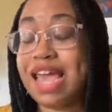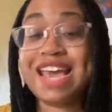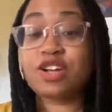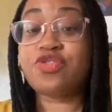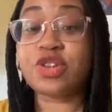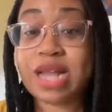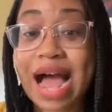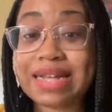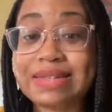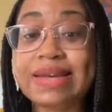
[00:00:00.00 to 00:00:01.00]

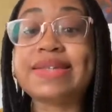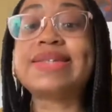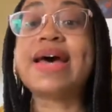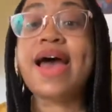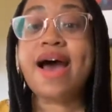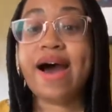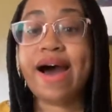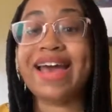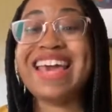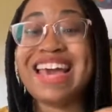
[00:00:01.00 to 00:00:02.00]
anaphylaxis,
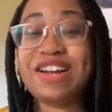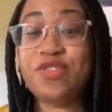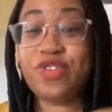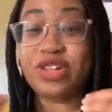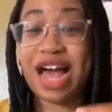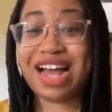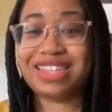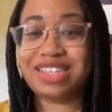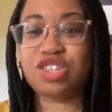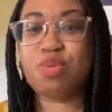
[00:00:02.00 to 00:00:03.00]

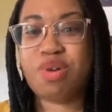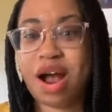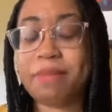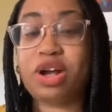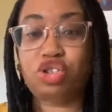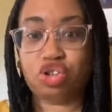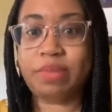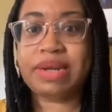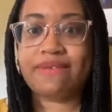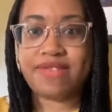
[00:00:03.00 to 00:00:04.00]
the primary
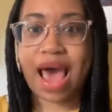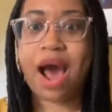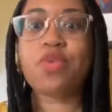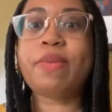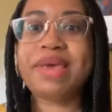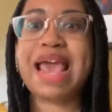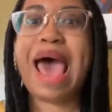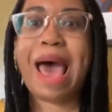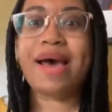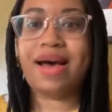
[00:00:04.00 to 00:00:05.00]
treatment of that would be
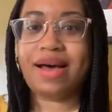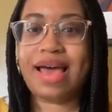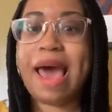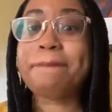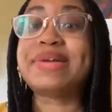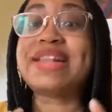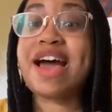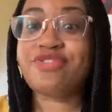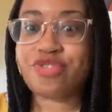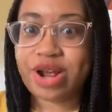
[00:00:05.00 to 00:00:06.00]

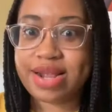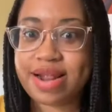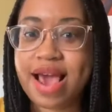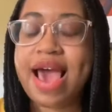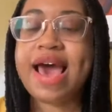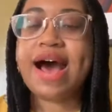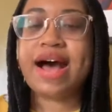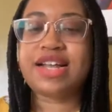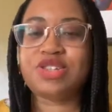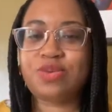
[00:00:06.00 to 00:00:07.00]
epinephrine.
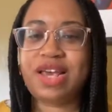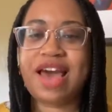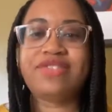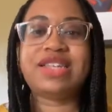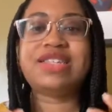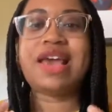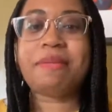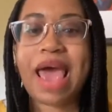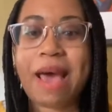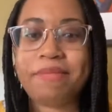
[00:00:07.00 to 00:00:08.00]
So we have the
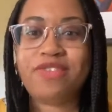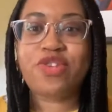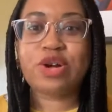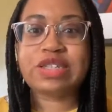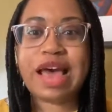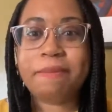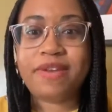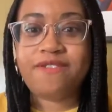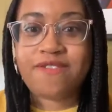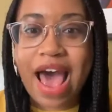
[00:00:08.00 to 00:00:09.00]
same epi first,
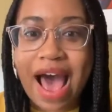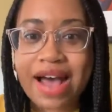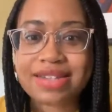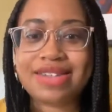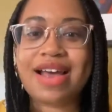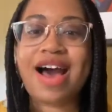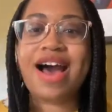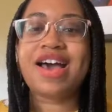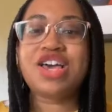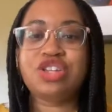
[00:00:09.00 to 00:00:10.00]
epi fast.
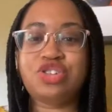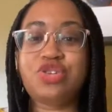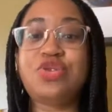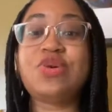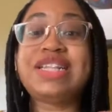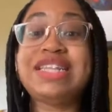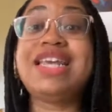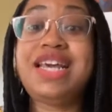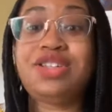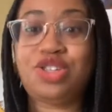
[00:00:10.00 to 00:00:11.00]
So you would
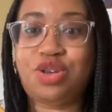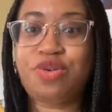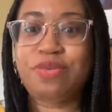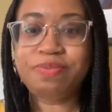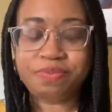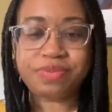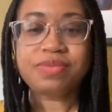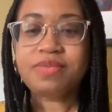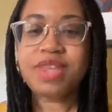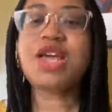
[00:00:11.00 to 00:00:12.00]
need to
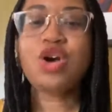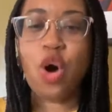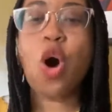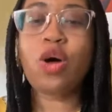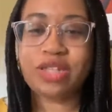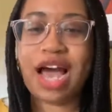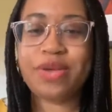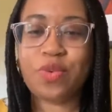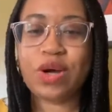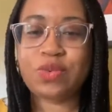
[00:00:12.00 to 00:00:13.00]
call
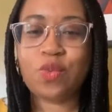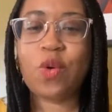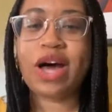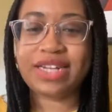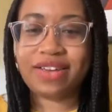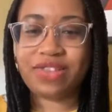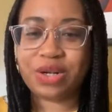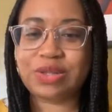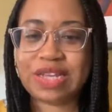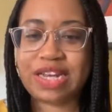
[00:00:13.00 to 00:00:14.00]
911 if
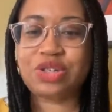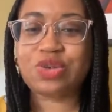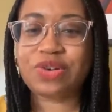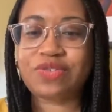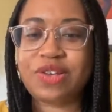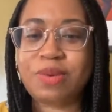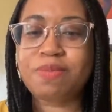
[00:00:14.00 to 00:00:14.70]
there's any sort of